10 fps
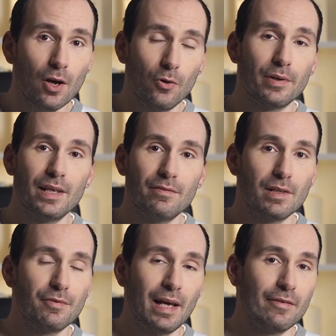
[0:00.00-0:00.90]
or even
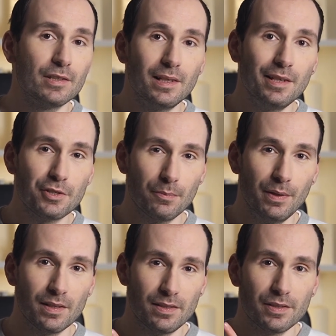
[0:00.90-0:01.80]
if you have a teacher,
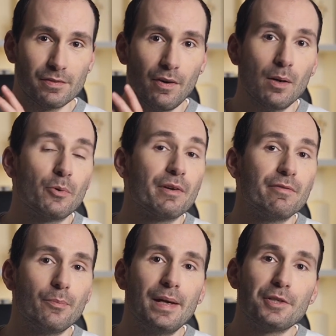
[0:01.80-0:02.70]
because there's far more
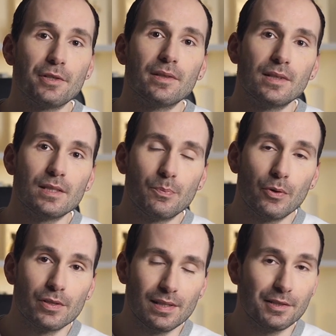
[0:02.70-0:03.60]
information in these
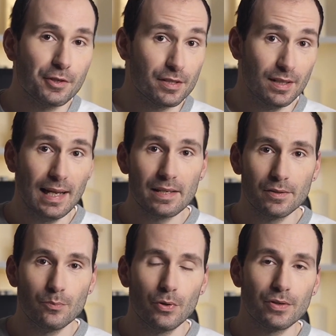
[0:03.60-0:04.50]
books than just the
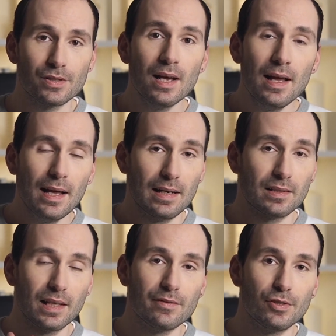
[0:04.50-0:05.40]
lesson books, and
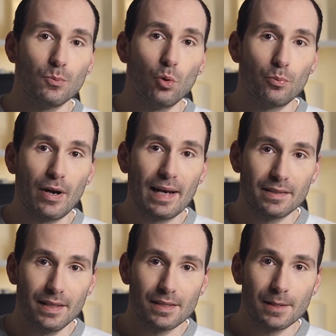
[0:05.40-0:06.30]
it gives you more
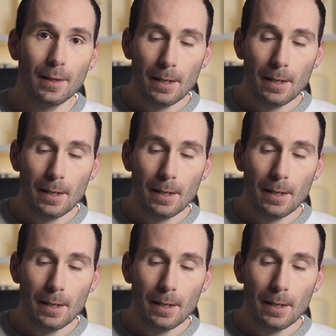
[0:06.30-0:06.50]
practice.